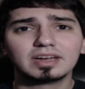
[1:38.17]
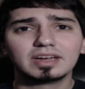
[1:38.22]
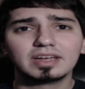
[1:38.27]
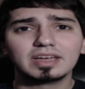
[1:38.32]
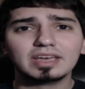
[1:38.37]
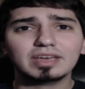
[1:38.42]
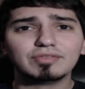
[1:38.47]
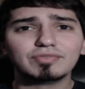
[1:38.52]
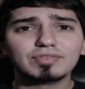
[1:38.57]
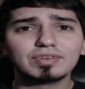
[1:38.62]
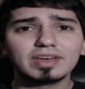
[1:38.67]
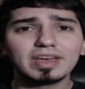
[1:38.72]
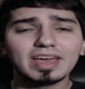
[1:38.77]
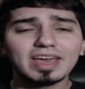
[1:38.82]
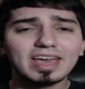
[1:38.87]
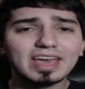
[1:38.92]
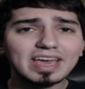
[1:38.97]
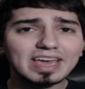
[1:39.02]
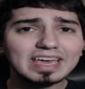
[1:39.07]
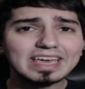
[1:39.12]
If
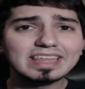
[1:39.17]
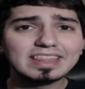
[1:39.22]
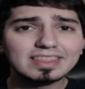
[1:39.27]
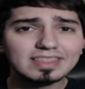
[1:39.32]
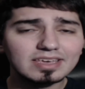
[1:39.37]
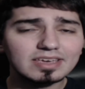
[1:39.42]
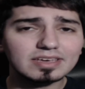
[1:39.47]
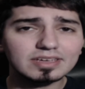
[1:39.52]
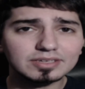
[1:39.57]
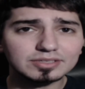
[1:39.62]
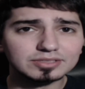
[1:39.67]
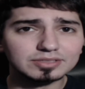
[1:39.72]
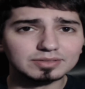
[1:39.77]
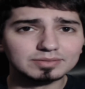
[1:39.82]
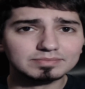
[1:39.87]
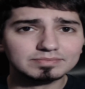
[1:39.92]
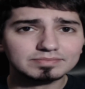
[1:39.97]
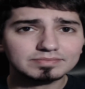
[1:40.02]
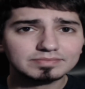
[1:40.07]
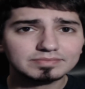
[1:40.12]

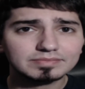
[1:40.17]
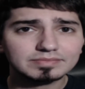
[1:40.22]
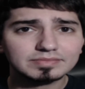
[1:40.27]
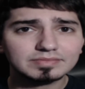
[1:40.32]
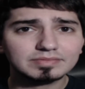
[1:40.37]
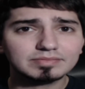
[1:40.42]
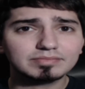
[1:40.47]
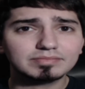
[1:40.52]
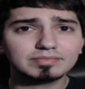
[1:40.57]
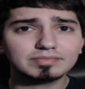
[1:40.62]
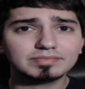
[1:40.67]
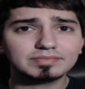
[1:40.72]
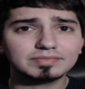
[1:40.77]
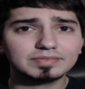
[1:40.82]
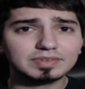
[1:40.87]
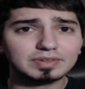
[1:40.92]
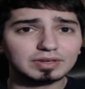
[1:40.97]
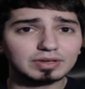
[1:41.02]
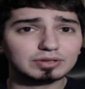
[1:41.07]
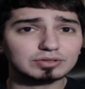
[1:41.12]
atheism
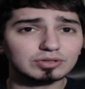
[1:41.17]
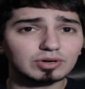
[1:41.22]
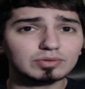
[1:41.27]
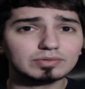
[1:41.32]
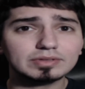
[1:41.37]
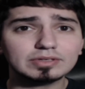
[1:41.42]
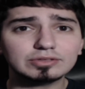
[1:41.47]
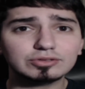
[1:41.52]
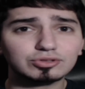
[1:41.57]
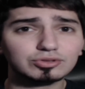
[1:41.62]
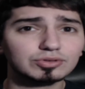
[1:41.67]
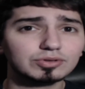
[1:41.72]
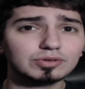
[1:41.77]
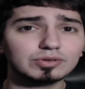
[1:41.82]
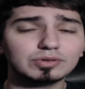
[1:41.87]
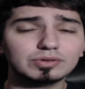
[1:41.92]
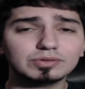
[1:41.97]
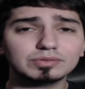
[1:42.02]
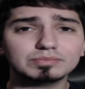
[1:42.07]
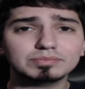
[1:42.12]
is only
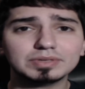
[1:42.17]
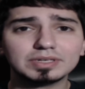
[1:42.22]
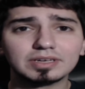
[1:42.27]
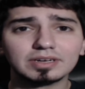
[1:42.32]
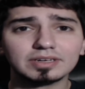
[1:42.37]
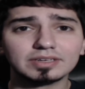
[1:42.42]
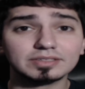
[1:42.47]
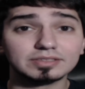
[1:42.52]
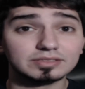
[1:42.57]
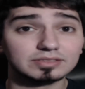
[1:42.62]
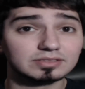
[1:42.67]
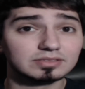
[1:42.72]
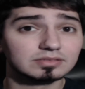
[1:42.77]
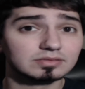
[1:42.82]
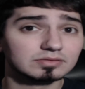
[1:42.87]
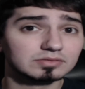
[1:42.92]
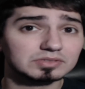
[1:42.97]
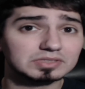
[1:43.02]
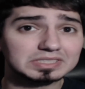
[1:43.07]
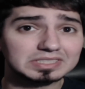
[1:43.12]
true because
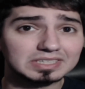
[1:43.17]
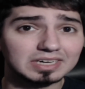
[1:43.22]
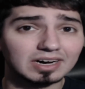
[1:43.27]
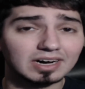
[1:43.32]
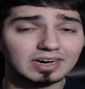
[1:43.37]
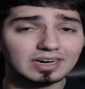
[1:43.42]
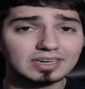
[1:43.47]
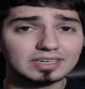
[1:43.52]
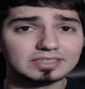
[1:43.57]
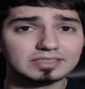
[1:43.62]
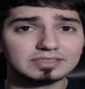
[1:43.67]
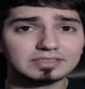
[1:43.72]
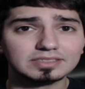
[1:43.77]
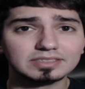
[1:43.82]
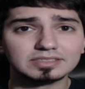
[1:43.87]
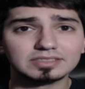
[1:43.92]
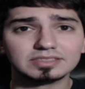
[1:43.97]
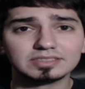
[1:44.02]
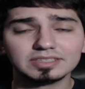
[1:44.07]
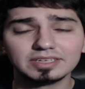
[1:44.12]
God
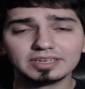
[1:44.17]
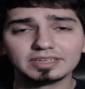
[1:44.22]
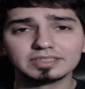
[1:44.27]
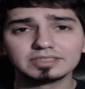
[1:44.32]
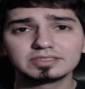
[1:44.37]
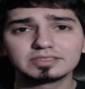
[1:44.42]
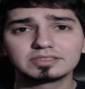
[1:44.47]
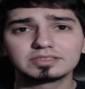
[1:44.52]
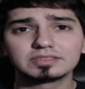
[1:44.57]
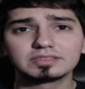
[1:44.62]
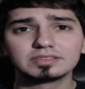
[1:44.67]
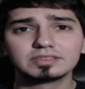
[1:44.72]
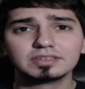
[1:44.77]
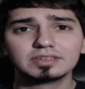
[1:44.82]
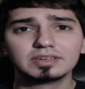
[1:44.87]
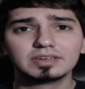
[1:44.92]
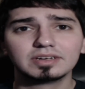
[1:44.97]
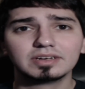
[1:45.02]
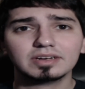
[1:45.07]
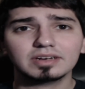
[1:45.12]
exists,
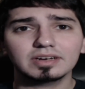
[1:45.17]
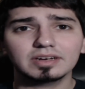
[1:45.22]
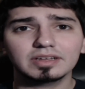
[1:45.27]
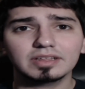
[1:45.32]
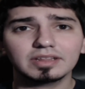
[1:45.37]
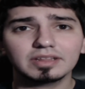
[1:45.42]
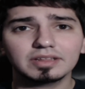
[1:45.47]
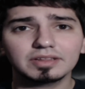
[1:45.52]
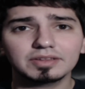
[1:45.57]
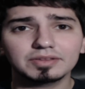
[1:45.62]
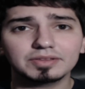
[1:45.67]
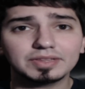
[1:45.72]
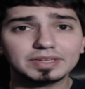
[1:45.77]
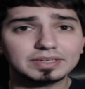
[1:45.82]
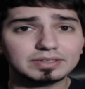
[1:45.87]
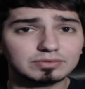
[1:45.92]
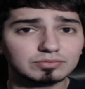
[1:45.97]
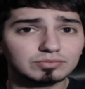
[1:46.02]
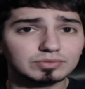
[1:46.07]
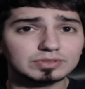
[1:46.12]

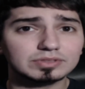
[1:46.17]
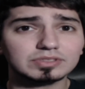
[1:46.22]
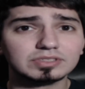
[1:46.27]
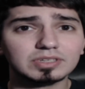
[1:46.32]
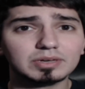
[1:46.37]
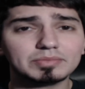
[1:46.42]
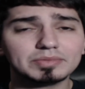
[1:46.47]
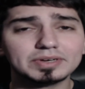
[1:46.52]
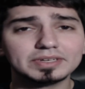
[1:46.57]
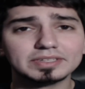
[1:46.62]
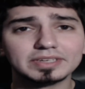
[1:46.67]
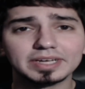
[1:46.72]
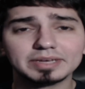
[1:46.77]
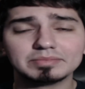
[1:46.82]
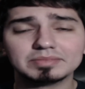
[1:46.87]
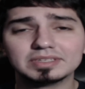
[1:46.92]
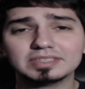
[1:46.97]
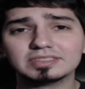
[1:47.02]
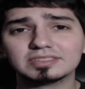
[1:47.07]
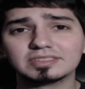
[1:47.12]
then when someone like
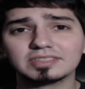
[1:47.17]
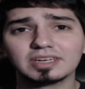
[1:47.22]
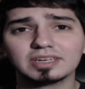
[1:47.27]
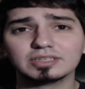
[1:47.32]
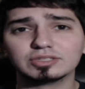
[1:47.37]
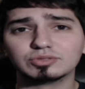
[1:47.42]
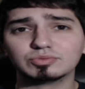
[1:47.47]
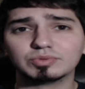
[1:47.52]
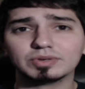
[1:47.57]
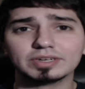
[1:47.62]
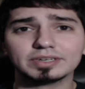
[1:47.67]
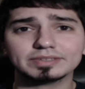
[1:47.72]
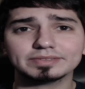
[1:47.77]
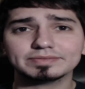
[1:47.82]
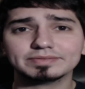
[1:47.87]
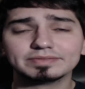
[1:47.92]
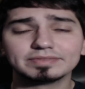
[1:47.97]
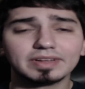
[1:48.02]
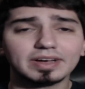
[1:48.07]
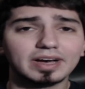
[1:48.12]
me says, "Well,
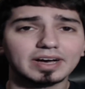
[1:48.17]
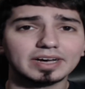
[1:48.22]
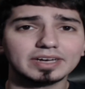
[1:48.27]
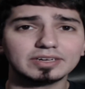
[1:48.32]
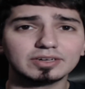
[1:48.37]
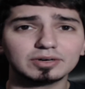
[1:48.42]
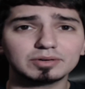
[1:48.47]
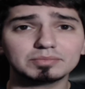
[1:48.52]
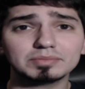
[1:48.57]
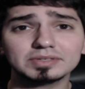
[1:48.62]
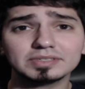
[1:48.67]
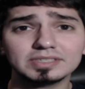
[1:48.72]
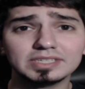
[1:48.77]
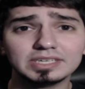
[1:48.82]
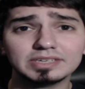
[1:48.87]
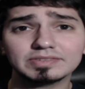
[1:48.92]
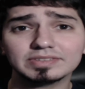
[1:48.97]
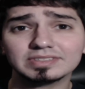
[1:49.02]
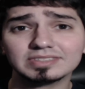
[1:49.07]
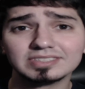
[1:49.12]
I don't
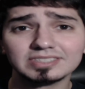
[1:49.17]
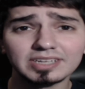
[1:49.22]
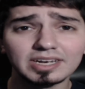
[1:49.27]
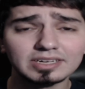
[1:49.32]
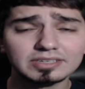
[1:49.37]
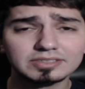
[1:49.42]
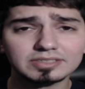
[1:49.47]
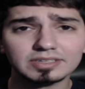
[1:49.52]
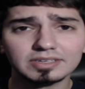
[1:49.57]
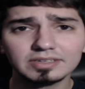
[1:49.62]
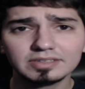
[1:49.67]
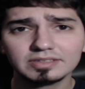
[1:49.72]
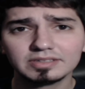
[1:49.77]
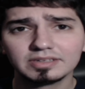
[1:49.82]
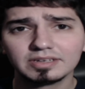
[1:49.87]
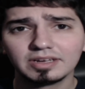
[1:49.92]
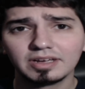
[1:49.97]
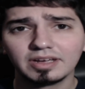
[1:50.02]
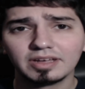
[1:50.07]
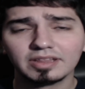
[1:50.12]
believe in Santa,
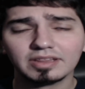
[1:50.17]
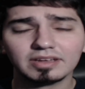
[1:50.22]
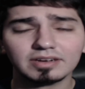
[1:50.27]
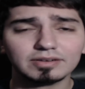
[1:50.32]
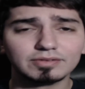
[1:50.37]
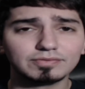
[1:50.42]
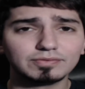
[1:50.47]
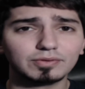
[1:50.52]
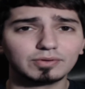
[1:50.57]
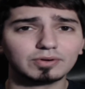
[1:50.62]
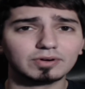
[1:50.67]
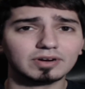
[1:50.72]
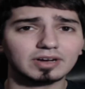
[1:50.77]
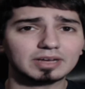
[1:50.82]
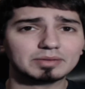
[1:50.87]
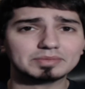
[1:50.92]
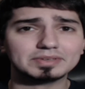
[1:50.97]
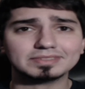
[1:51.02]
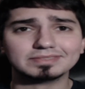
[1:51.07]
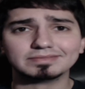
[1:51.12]
therefore I'm
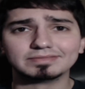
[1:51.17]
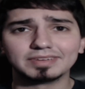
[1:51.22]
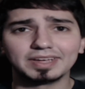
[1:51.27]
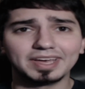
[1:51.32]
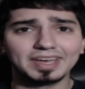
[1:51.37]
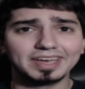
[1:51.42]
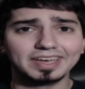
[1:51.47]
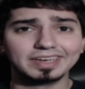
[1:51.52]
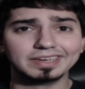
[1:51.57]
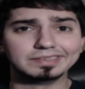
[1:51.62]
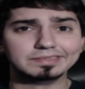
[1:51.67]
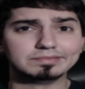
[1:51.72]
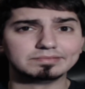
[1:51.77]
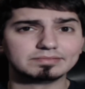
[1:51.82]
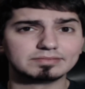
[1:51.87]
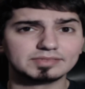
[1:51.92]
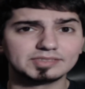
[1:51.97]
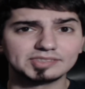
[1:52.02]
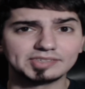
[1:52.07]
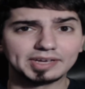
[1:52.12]
an
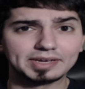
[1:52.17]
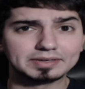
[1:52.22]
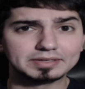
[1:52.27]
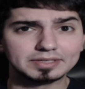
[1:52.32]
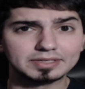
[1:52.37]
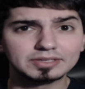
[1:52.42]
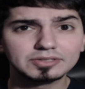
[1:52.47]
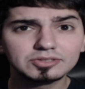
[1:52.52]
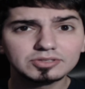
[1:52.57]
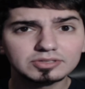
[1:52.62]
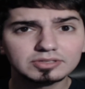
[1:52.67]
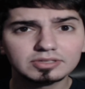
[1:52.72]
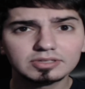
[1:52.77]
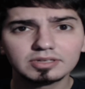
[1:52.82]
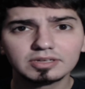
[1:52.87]
a-Santist,"